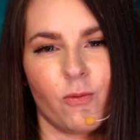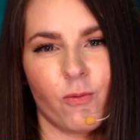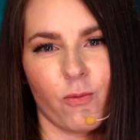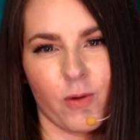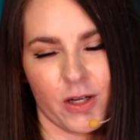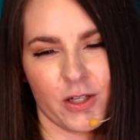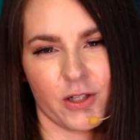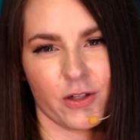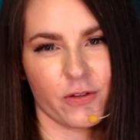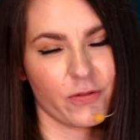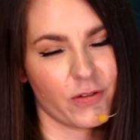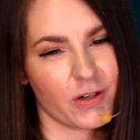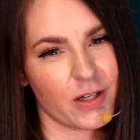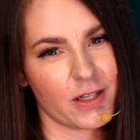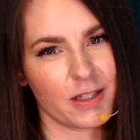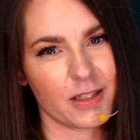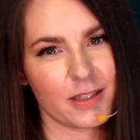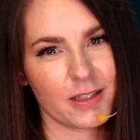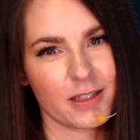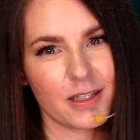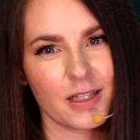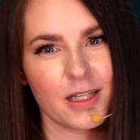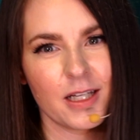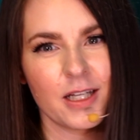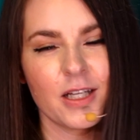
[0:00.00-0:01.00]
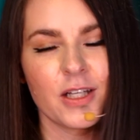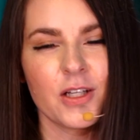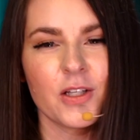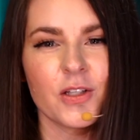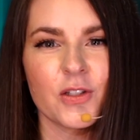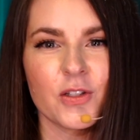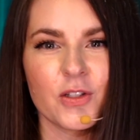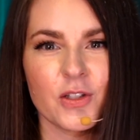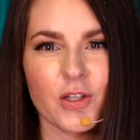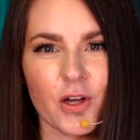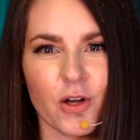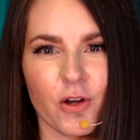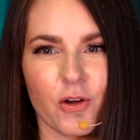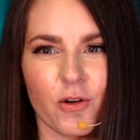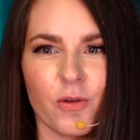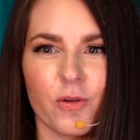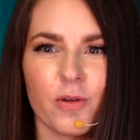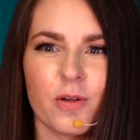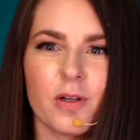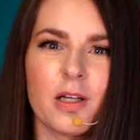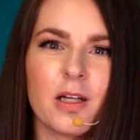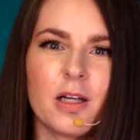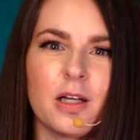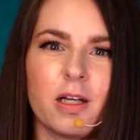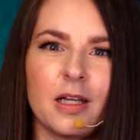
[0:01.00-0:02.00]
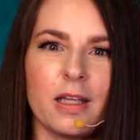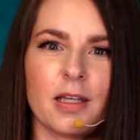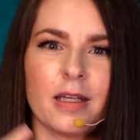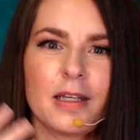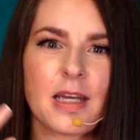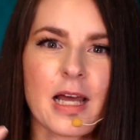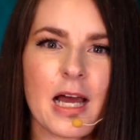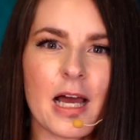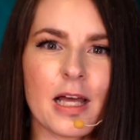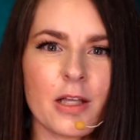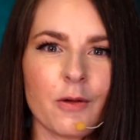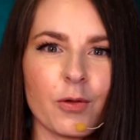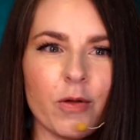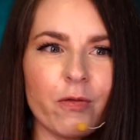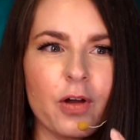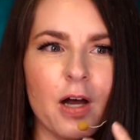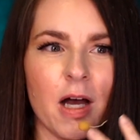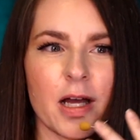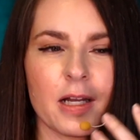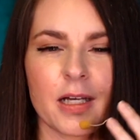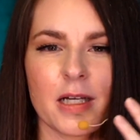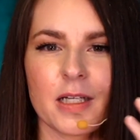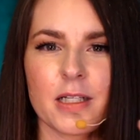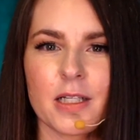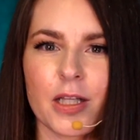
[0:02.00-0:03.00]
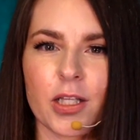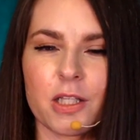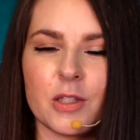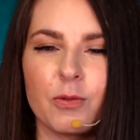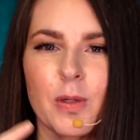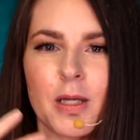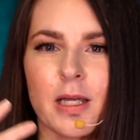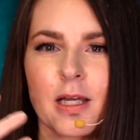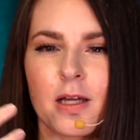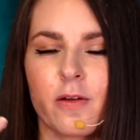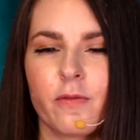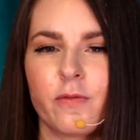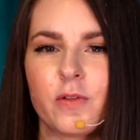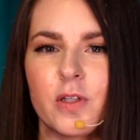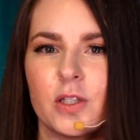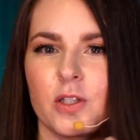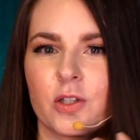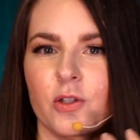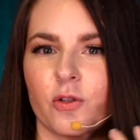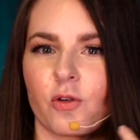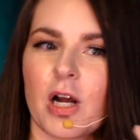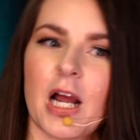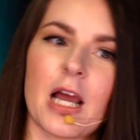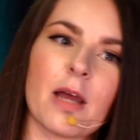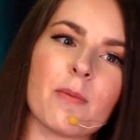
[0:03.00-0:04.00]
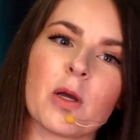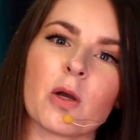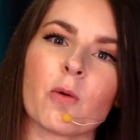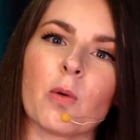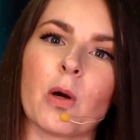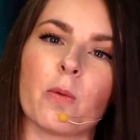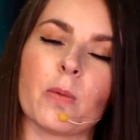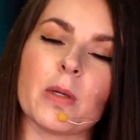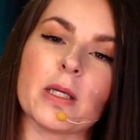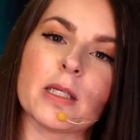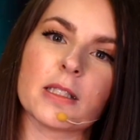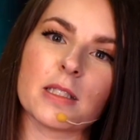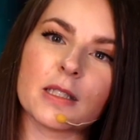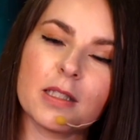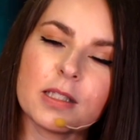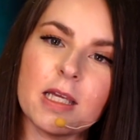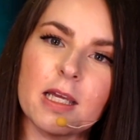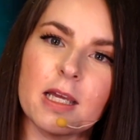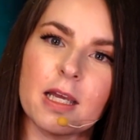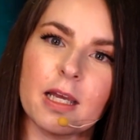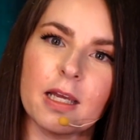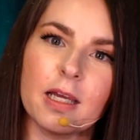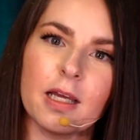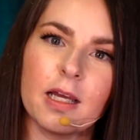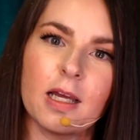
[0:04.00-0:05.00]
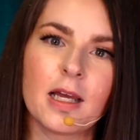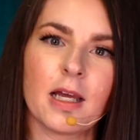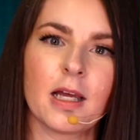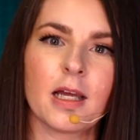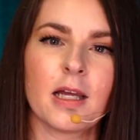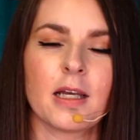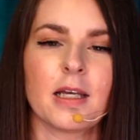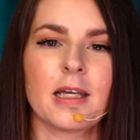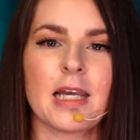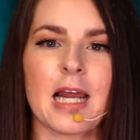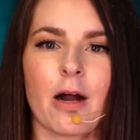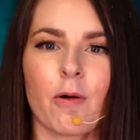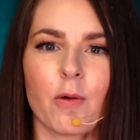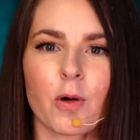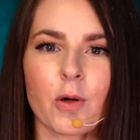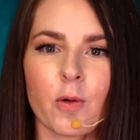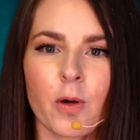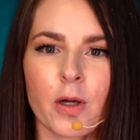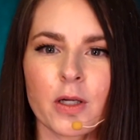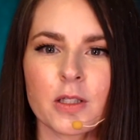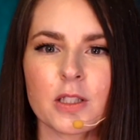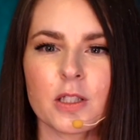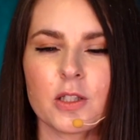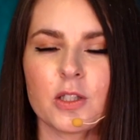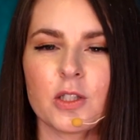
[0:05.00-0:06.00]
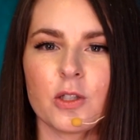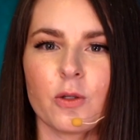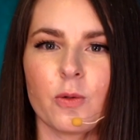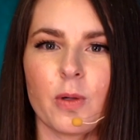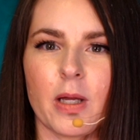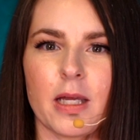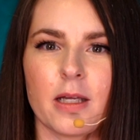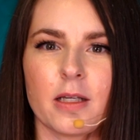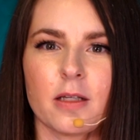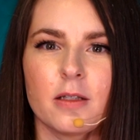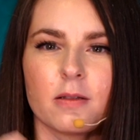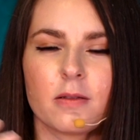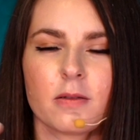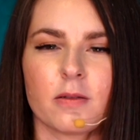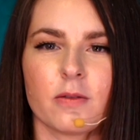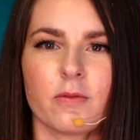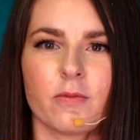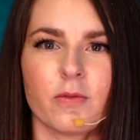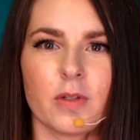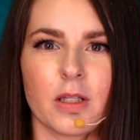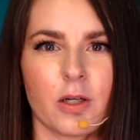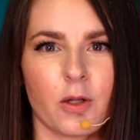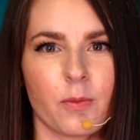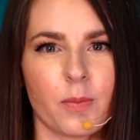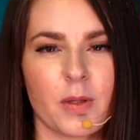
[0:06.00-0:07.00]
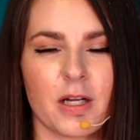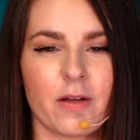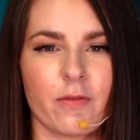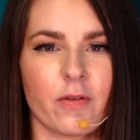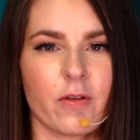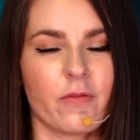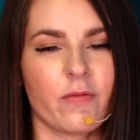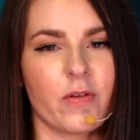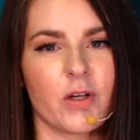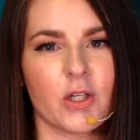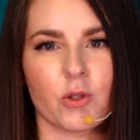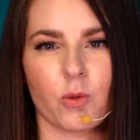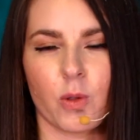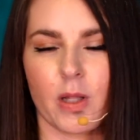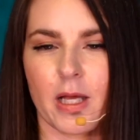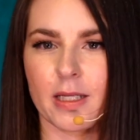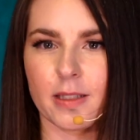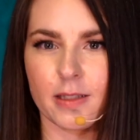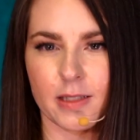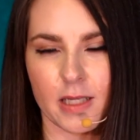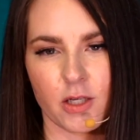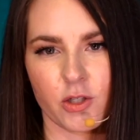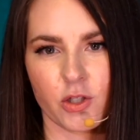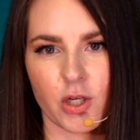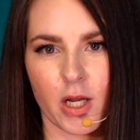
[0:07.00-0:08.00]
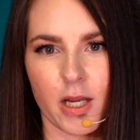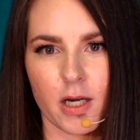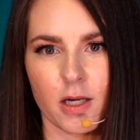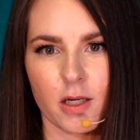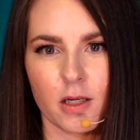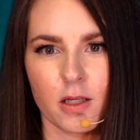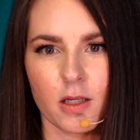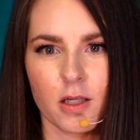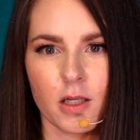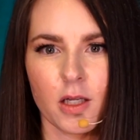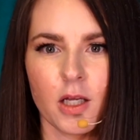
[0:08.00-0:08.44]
Wonderful. So now that we've gotten into the swing of describing what we see, now we're going to do a little bit of a visualization.